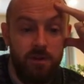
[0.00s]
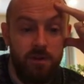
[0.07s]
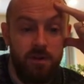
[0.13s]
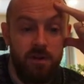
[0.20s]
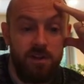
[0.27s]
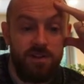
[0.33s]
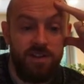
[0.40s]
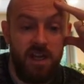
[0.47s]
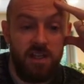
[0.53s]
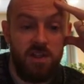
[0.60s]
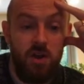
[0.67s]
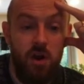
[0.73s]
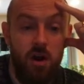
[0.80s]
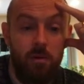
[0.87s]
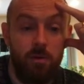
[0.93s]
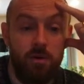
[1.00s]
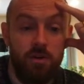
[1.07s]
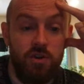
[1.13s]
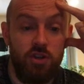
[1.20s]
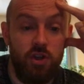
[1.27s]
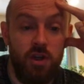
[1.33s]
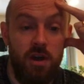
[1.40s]
a 6-carbon
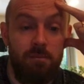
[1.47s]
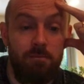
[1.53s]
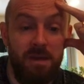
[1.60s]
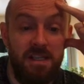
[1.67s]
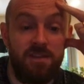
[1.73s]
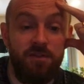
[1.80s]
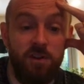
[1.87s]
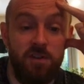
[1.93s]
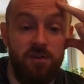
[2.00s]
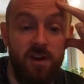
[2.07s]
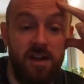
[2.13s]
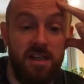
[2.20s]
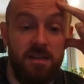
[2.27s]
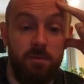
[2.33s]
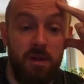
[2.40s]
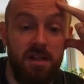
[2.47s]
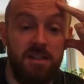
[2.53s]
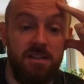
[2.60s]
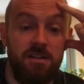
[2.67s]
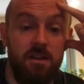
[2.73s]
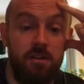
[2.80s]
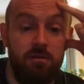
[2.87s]
sugar bisphosphate splits
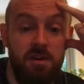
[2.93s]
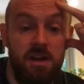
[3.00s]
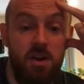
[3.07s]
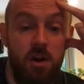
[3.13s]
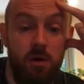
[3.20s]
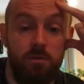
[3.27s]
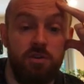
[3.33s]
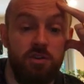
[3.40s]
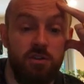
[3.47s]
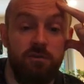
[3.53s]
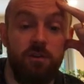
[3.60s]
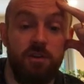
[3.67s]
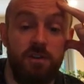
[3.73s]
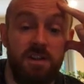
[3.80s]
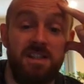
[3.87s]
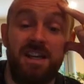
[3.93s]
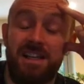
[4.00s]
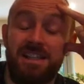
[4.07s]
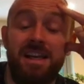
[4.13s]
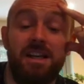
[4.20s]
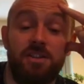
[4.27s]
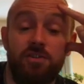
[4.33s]
into 3 carbon sugar phosphates.
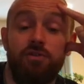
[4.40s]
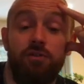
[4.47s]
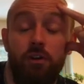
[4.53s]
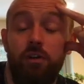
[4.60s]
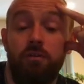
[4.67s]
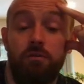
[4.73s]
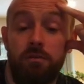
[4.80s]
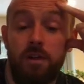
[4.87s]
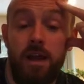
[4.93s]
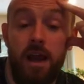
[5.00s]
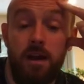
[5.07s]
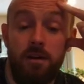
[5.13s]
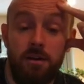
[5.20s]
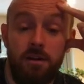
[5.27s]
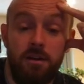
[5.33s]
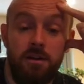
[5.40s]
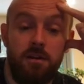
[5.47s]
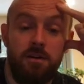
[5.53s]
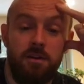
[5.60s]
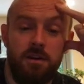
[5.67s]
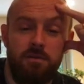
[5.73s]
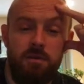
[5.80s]
Yes, that's true. Yeah.
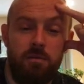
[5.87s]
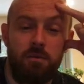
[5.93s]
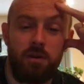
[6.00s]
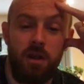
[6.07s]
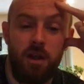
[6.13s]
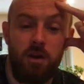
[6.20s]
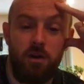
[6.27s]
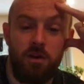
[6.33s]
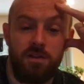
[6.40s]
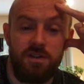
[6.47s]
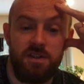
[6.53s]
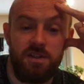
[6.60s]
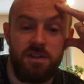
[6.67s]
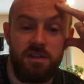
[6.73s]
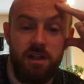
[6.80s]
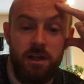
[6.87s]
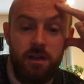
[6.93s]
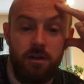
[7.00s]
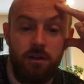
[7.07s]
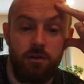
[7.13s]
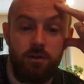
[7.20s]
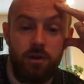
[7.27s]
Because remember, glycolysis is
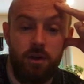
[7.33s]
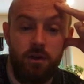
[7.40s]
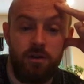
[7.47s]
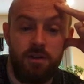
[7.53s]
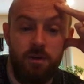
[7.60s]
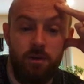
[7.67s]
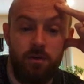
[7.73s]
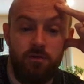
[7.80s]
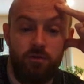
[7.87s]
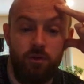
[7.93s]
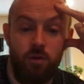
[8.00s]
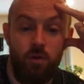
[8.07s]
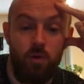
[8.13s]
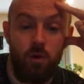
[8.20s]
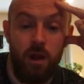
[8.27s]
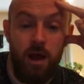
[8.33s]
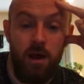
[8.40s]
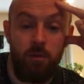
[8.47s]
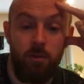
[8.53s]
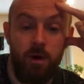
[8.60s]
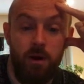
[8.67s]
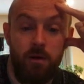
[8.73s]
like glucose. I won't draw it all
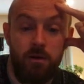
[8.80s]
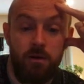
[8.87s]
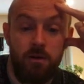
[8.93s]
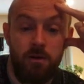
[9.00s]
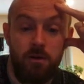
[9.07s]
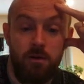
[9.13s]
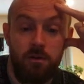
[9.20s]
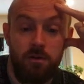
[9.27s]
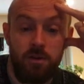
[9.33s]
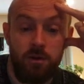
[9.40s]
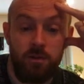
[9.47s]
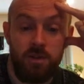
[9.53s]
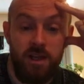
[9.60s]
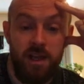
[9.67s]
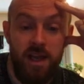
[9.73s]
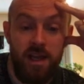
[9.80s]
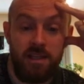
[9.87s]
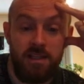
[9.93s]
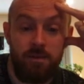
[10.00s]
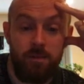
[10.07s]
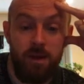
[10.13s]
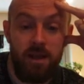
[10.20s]
out, but we take
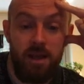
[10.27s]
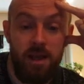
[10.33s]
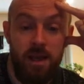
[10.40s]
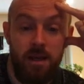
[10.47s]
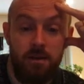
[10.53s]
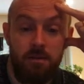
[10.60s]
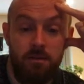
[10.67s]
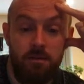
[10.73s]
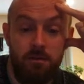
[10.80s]
ATP in.